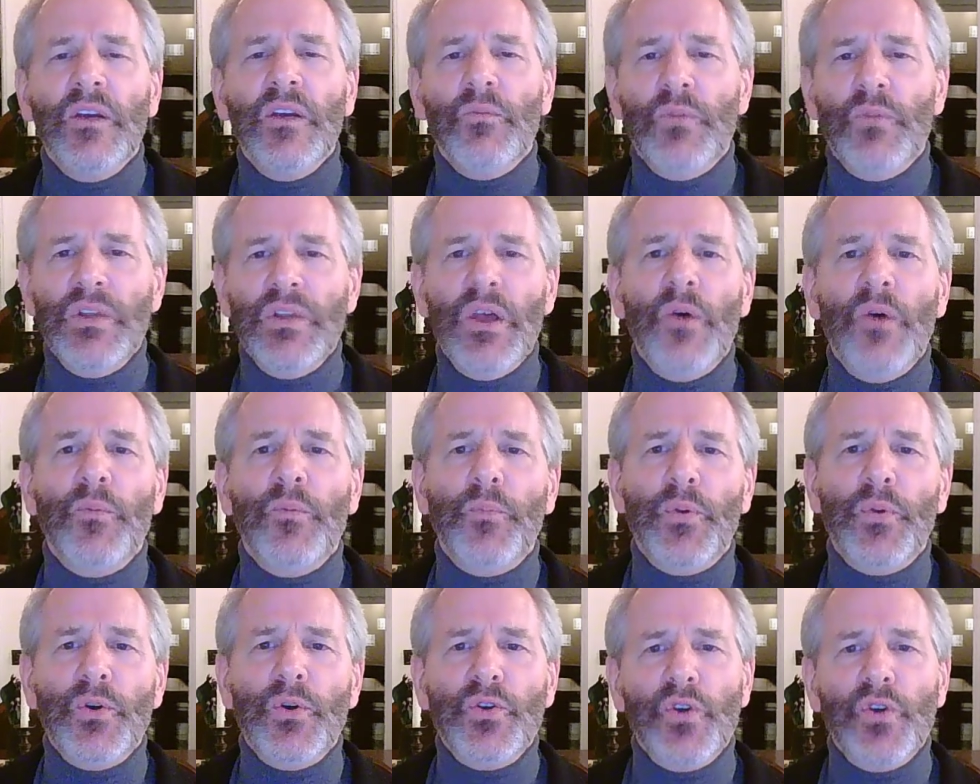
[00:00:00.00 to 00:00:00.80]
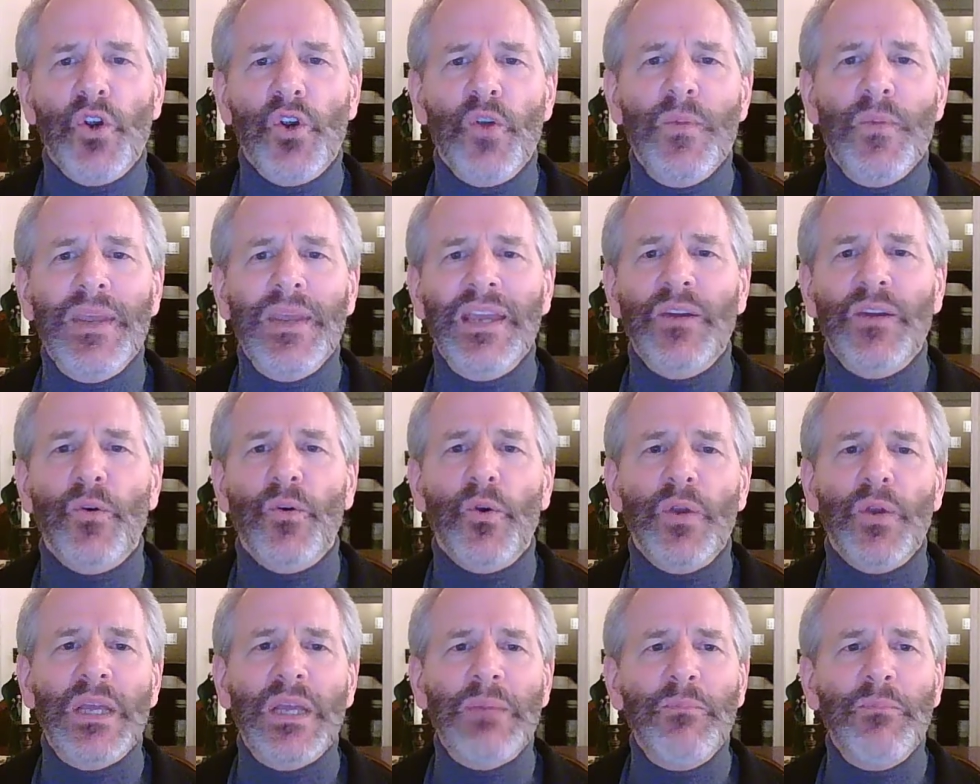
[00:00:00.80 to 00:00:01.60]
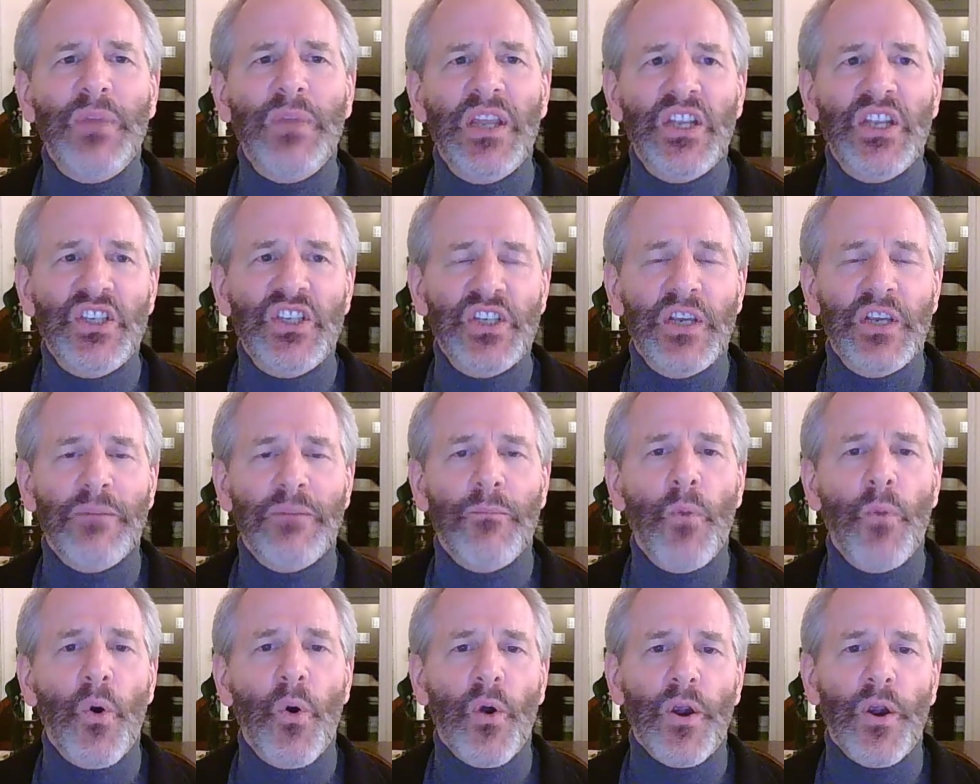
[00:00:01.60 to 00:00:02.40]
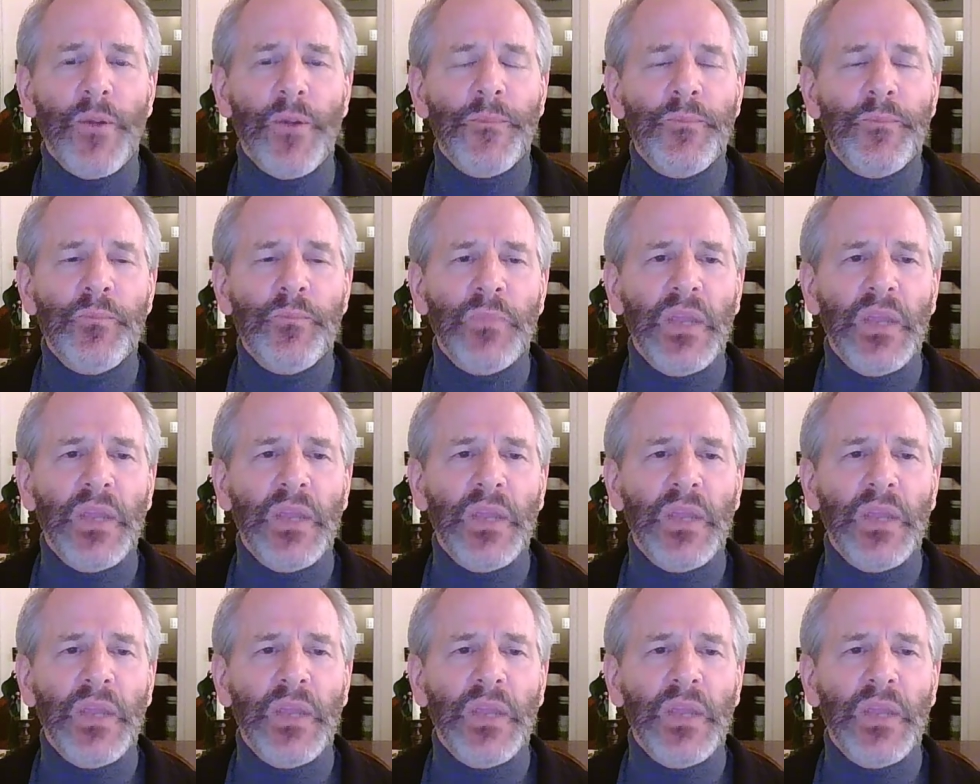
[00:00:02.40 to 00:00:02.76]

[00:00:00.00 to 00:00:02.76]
without perturbing it or impinging it more.